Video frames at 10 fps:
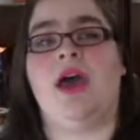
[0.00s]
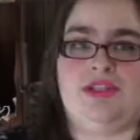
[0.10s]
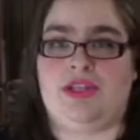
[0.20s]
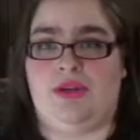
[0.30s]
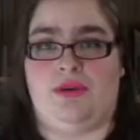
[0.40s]

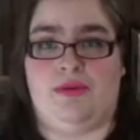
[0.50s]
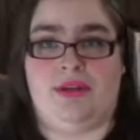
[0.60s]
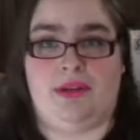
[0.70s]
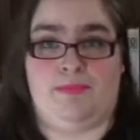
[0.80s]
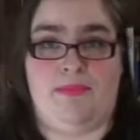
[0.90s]
to
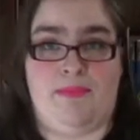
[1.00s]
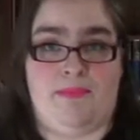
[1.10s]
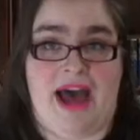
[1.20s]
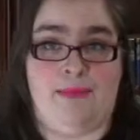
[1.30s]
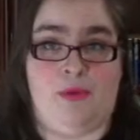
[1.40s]
the
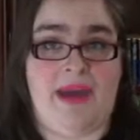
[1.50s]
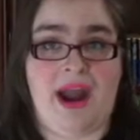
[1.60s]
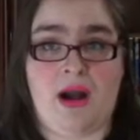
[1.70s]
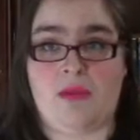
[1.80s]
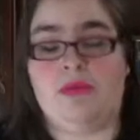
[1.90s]
Bible
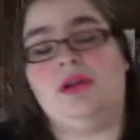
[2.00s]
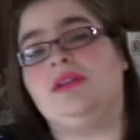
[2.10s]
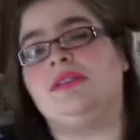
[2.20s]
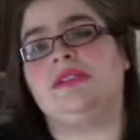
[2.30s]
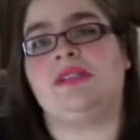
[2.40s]

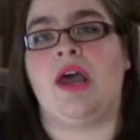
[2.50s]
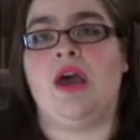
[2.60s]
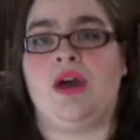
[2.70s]
parables,